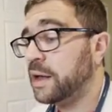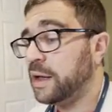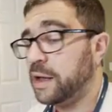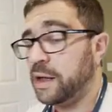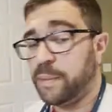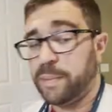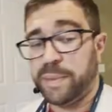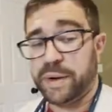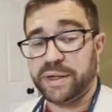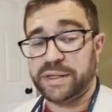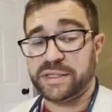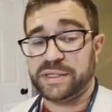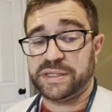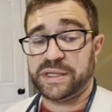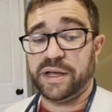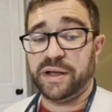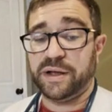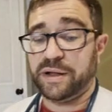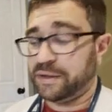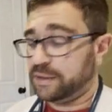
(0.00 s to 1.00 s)
But
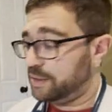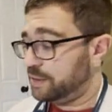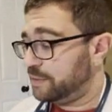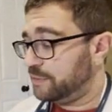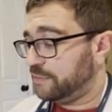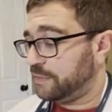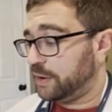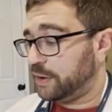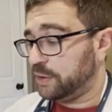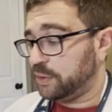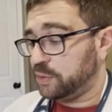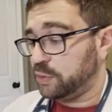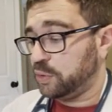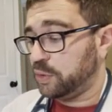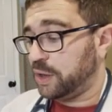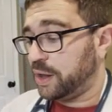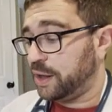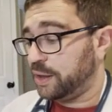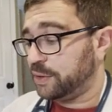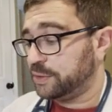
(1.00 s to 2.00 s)
still, very cool
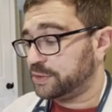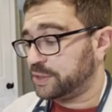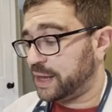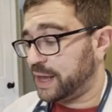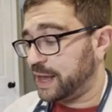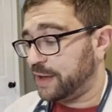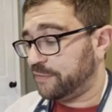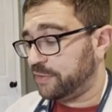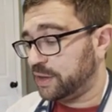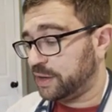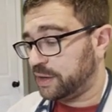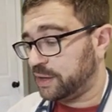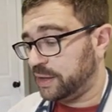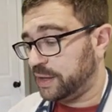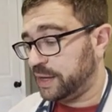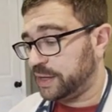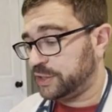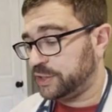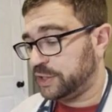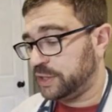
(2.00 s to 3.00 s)
holo to have in the
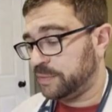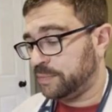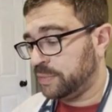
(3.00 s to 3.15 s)
collection.